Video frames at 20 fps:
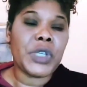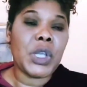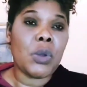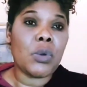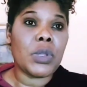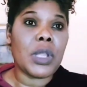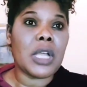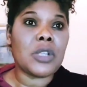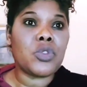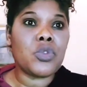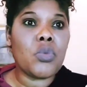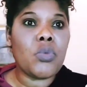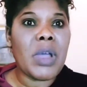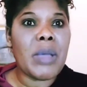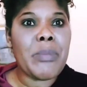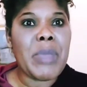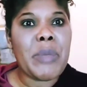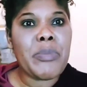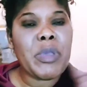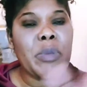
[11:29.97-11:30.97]
when I do well,
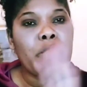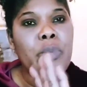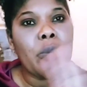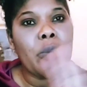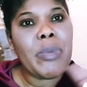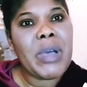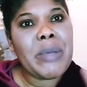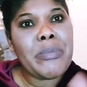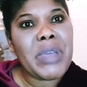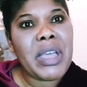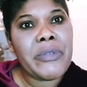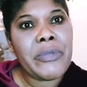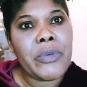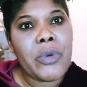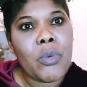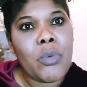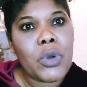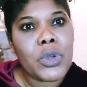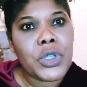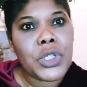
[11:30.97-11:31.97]
my people. Bye bye for
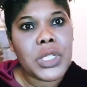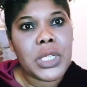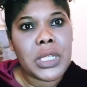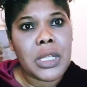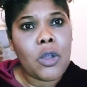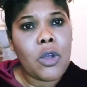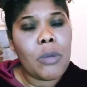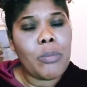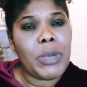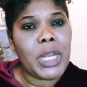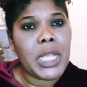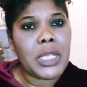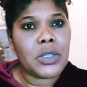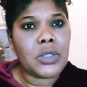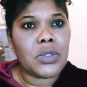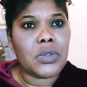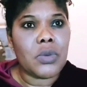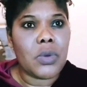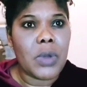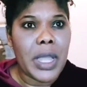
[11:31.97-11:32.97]
watching. God
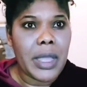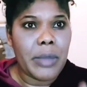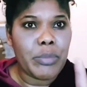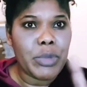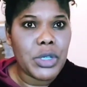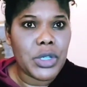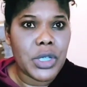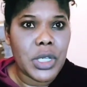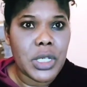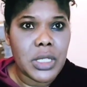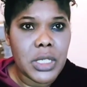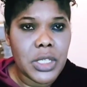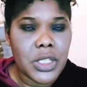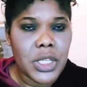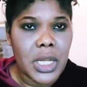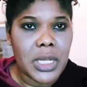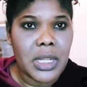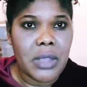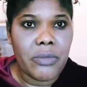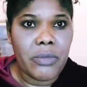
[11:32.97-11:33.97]
bless you. I appreciate each
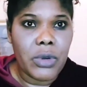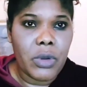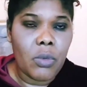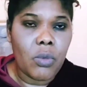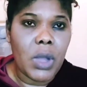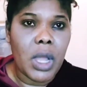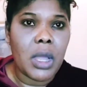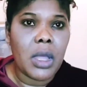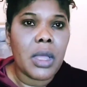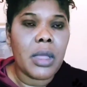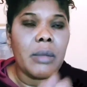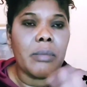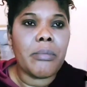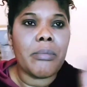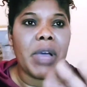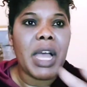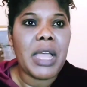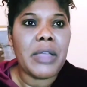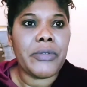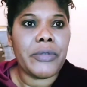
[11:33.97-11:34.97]
and everyone.
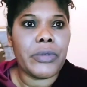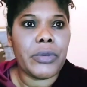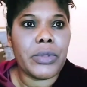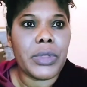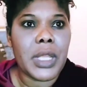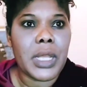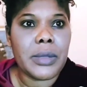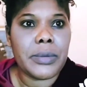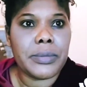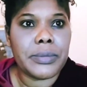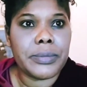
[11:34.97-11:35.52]
Bye for now.